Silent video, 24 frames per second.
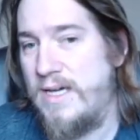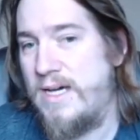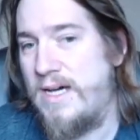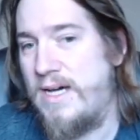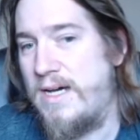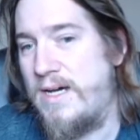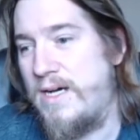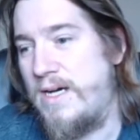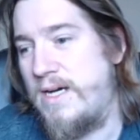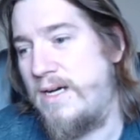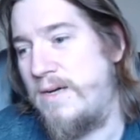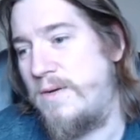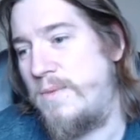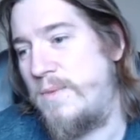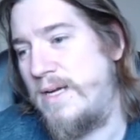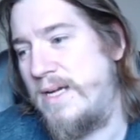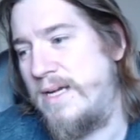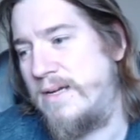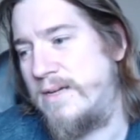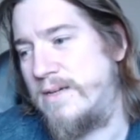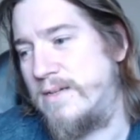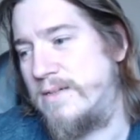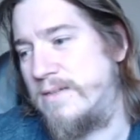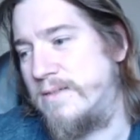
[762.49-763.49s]

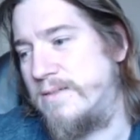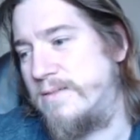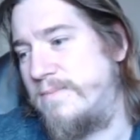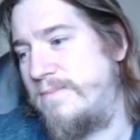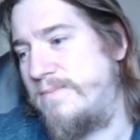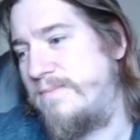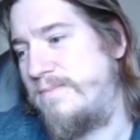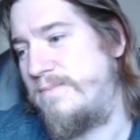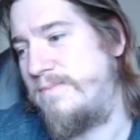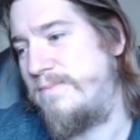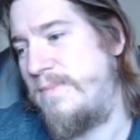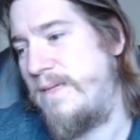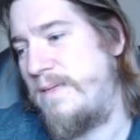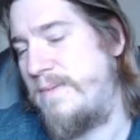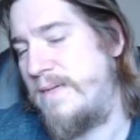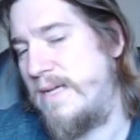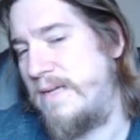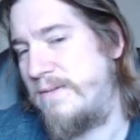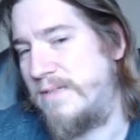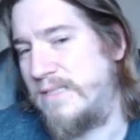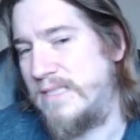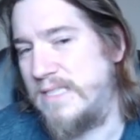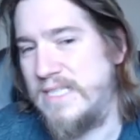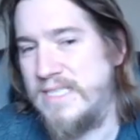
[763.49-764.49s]
where maybe I
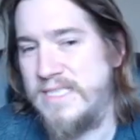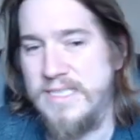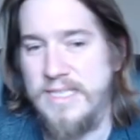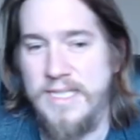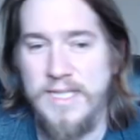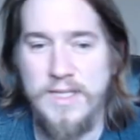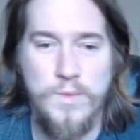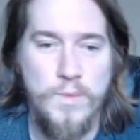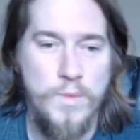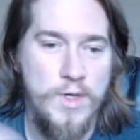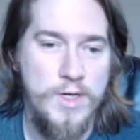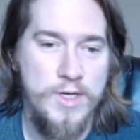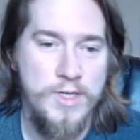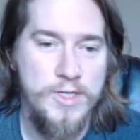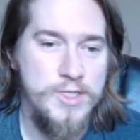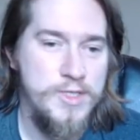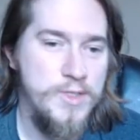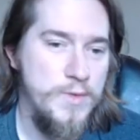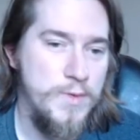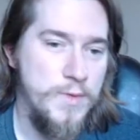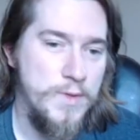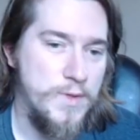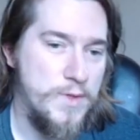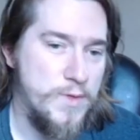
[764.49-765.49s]
release 1 or
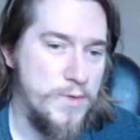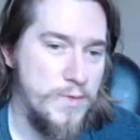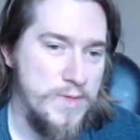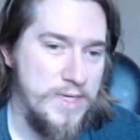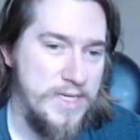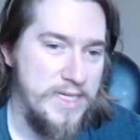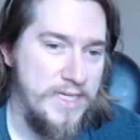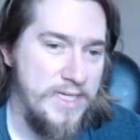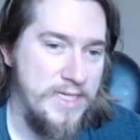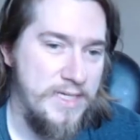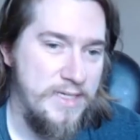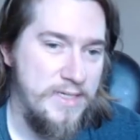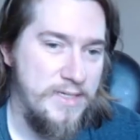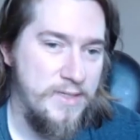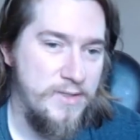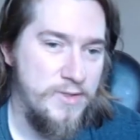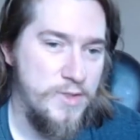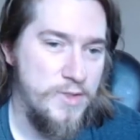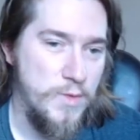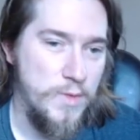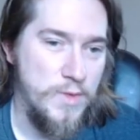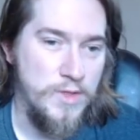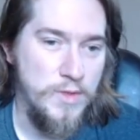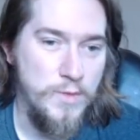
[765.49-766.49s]
2 or 3
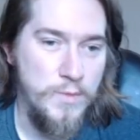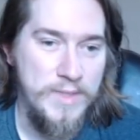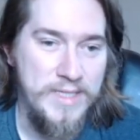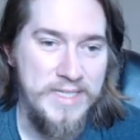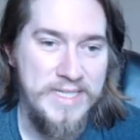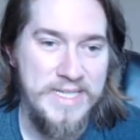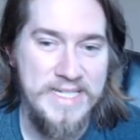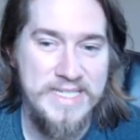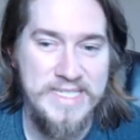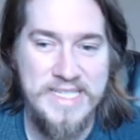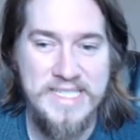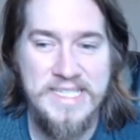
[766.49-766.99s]
during the weekends.